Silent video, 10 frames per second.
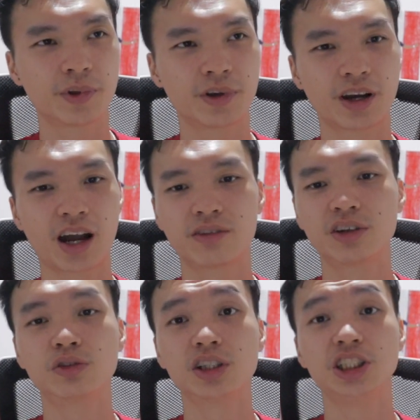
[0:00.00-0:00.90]
I
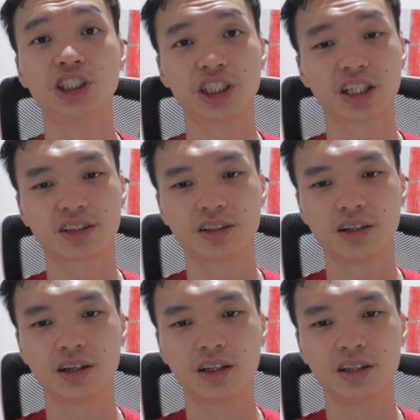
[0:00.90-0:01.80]
haven't really checked
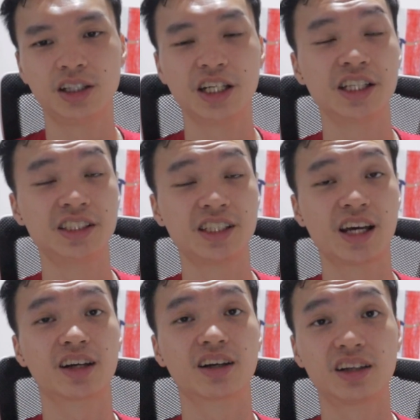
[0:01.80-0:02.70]
the
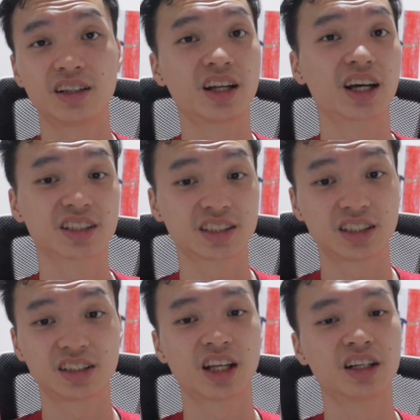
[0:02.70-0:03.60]
exact
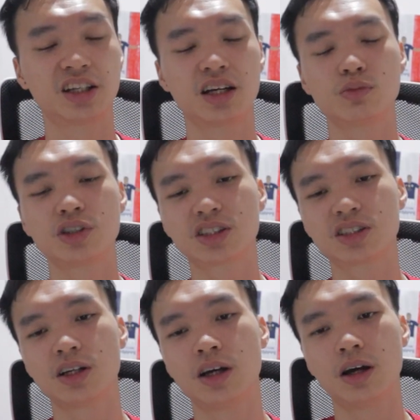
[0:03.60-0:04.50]
next 10 game
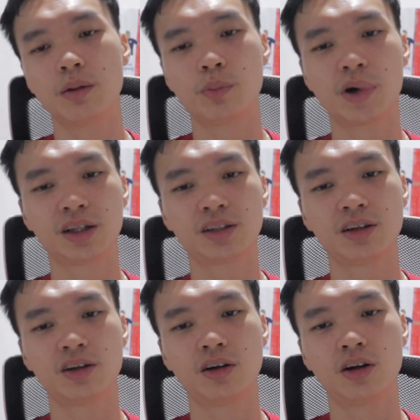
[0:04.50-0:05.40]
weeks,
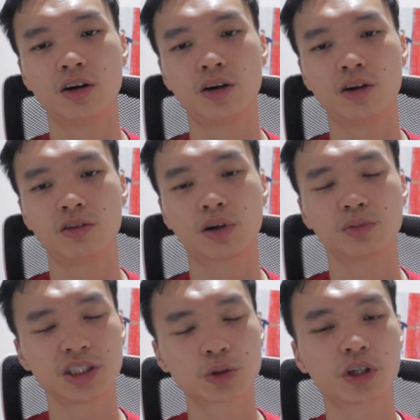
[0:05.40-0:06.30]
but
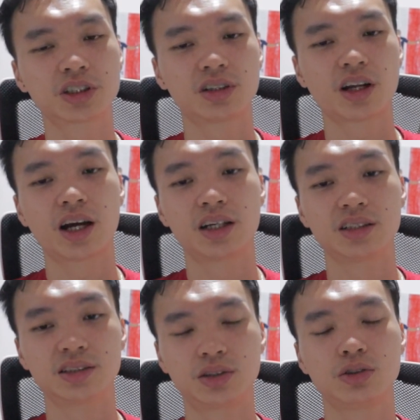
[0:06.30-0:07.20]
from this question,
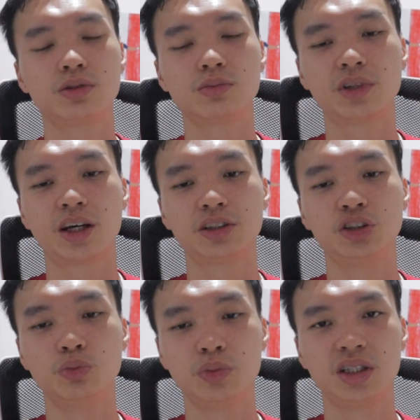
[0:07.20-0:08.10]
I assume that
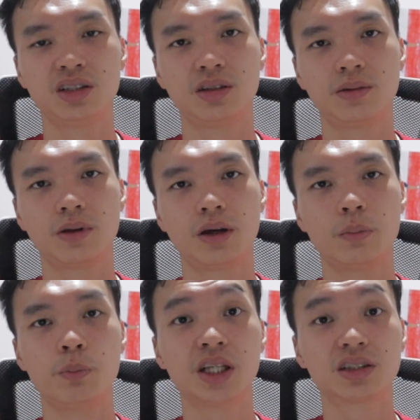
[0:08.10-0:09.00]
you mean
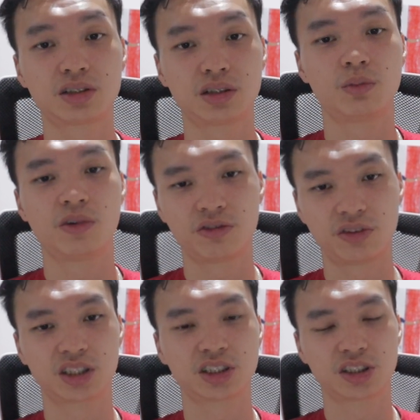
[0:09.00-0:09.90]
midterm
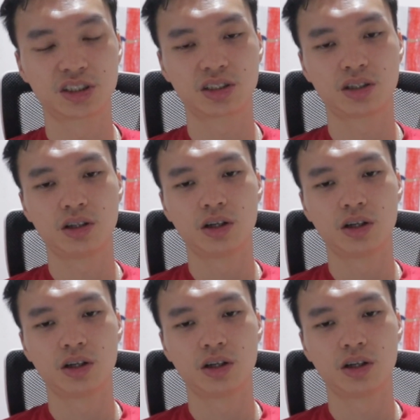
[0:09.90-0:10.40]
fixtures.